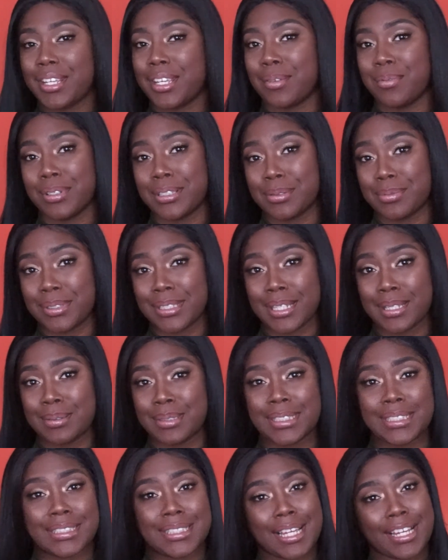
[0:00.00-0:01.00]
Give me some tips,
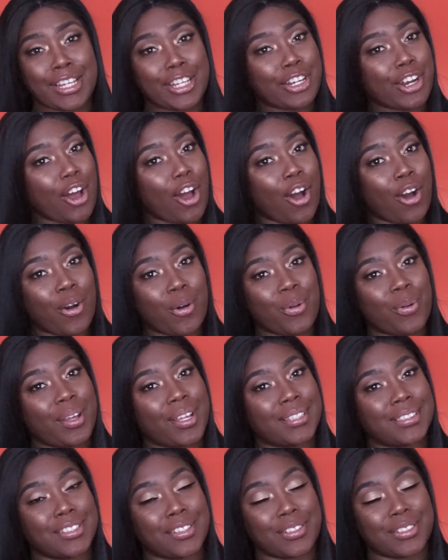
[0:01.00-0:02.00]
because I can
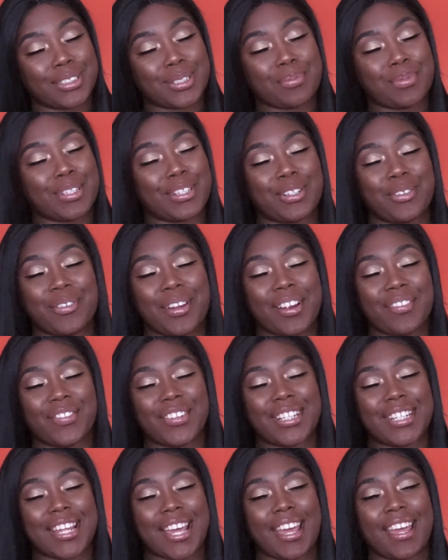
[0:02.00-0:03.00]
always learn something new
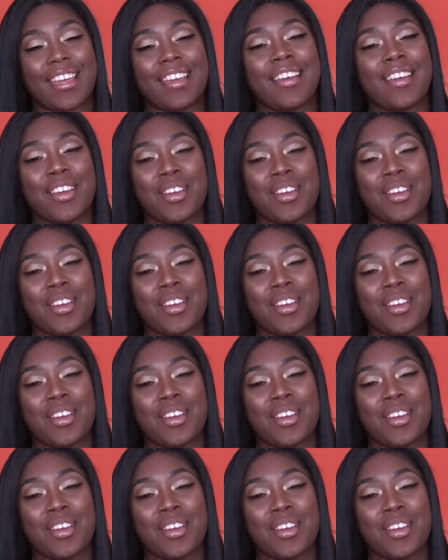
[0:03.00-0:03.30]
every day.